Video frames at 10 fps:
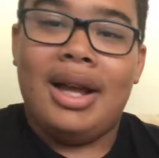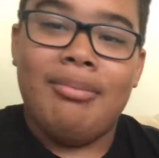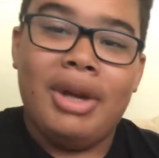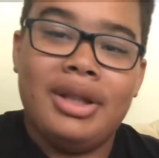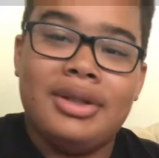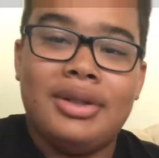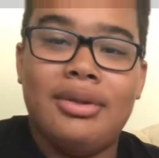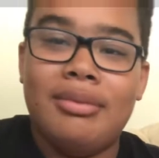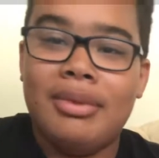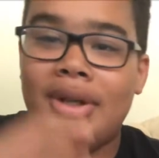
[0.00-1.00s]
my
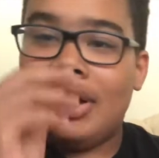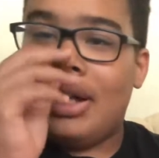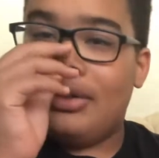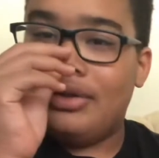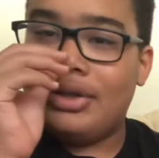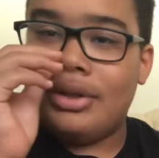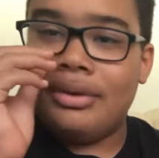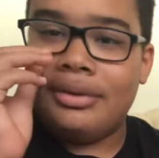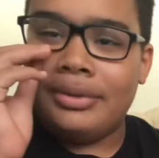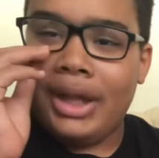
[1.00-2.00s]
school,
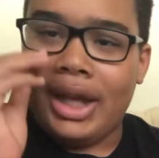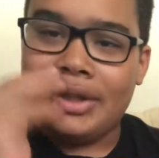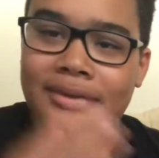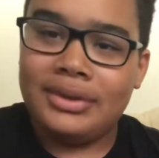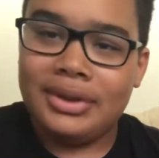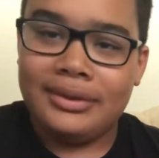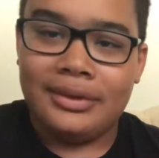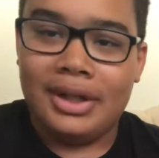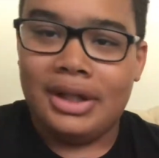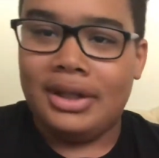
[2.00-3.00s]
So, yeah, it's full of
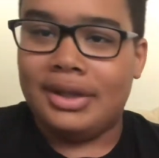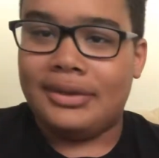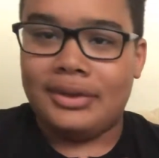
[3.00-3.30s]
fun, it's